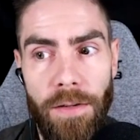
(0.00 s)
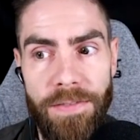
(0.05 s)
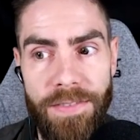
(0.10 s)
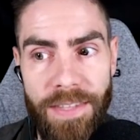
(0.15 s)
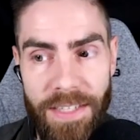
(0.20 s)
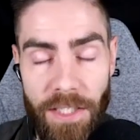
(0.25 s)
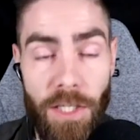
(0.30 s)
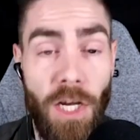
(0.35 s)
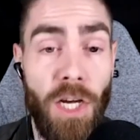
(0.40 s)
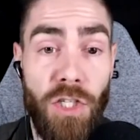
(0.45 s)

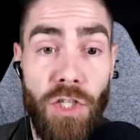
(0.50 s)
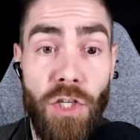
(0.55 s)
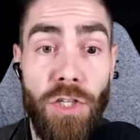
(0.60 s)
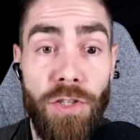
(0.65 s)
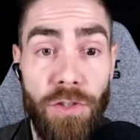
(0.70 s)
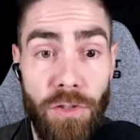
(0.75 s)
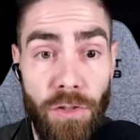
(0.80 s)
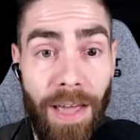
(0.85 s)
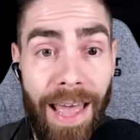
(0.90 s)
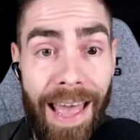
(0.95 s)

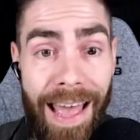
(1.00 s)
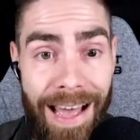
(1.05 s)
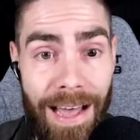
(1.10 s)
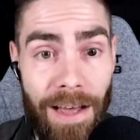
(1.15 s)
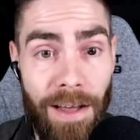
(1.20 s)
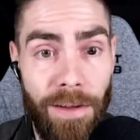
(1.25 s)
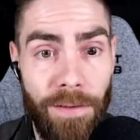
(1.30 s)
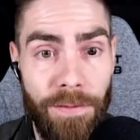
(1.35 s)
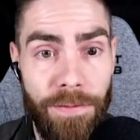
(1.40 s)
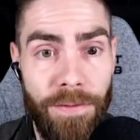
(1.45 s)
discussion to
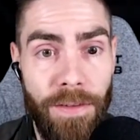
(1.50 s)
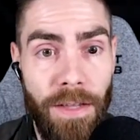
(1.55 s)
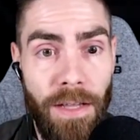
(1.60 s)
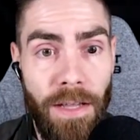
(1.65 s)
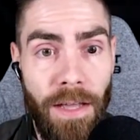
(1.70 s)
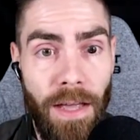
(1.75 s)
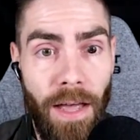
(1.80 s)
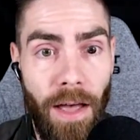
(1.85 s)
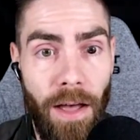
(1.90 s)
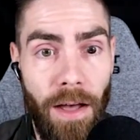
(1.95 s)
have
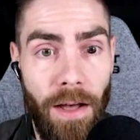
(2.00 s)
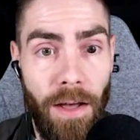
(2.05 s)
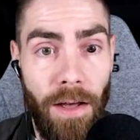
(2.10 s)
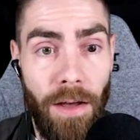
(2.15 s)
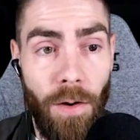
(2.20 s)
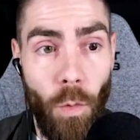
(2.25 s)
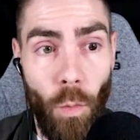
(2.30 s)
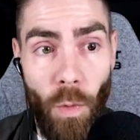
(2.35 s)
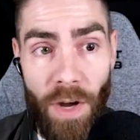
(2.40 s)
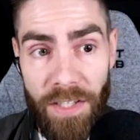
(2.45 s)

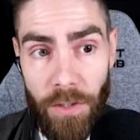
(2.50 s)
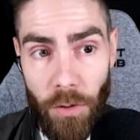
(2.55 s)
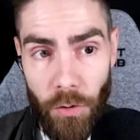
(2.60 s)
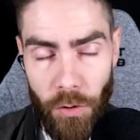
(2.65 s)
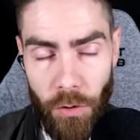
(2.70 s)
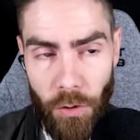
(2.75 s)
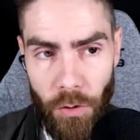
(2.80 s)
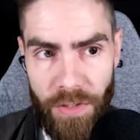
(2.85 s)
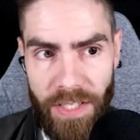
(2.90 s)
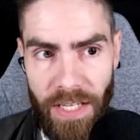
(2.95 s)
uh, when you're
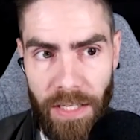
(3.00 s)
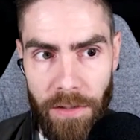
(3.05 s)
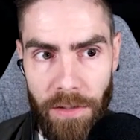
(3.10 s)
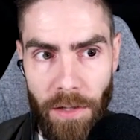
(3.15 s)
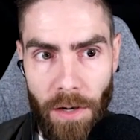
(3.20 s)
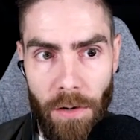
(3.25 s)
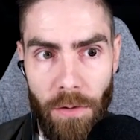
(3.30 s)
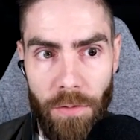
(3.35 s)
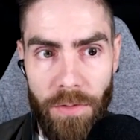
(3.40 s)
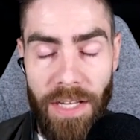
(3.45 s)
using
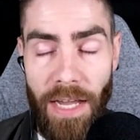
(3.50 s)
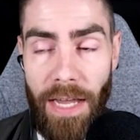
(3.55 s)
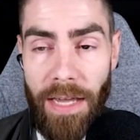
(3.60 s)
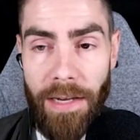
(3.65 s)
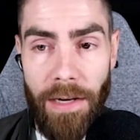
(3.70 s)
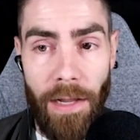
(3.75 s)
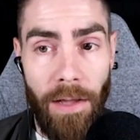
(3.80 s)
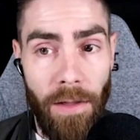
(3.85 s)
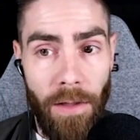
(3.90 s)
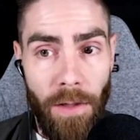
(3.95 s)
those.
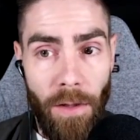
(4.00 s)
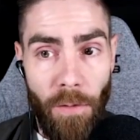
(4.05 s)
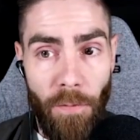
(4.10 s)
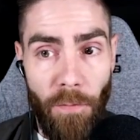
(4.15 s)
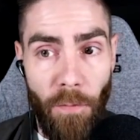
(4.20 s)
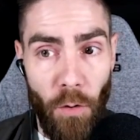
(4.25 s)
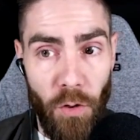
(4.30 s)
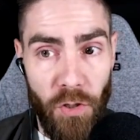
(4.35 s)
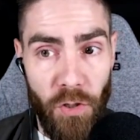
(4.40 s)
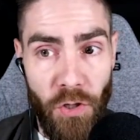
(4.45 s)
And
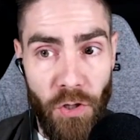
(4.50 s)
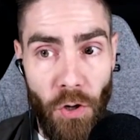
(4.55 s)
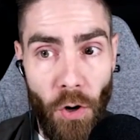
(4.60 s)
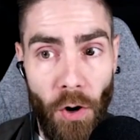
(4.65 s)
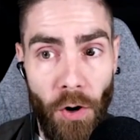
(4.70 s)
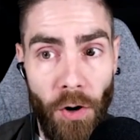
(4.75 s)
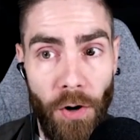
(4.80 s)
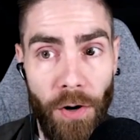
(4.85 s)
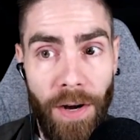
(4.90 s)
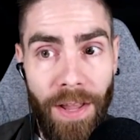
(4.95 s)
for
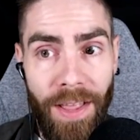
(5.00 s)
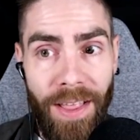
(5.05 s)
sure,